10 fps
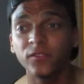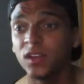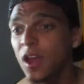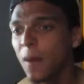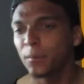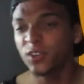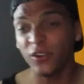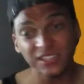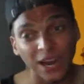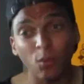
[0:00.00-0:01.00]
of it, but the
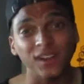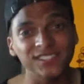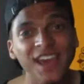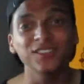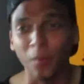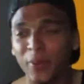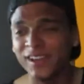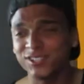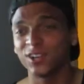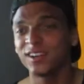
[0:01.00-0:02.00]
fact that I want to take the
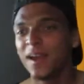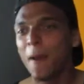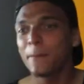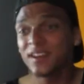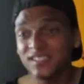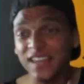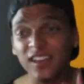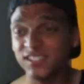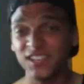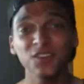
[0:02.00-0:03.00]
picture because
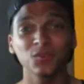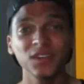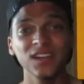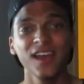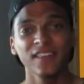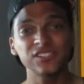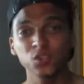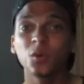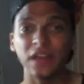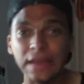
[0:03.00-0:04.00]
that scenery that
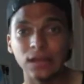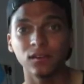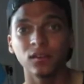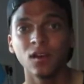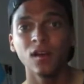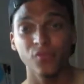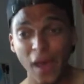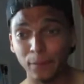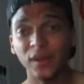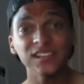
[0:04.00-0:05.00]
you were in,
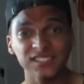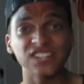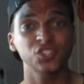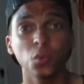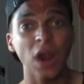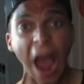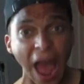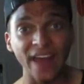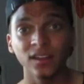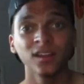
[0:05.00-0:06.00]
that place that you were
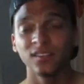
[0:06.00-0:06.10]
at,